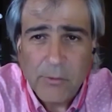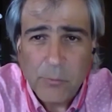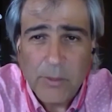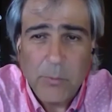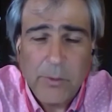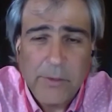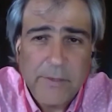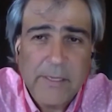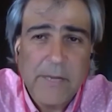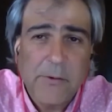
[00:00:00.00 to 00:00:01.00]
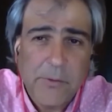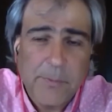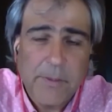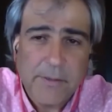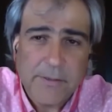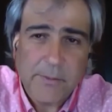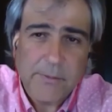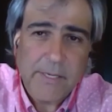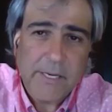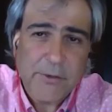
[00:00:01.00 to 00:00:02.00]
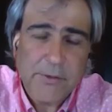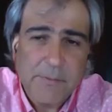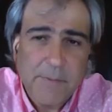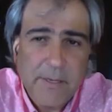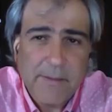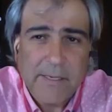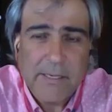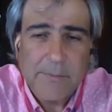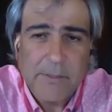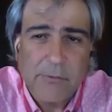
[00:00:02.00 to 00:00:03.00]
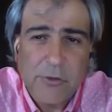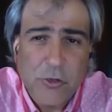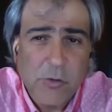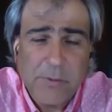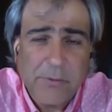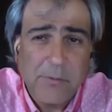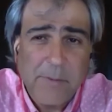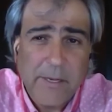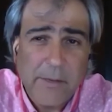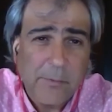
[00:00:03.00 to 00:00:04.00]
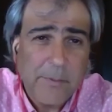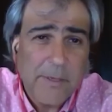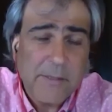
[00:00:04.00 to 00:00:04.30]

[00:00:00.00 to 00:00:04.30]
well aware of the Canadian Orthopaedic Association's meeting that comes out in June, but there are many other meetings.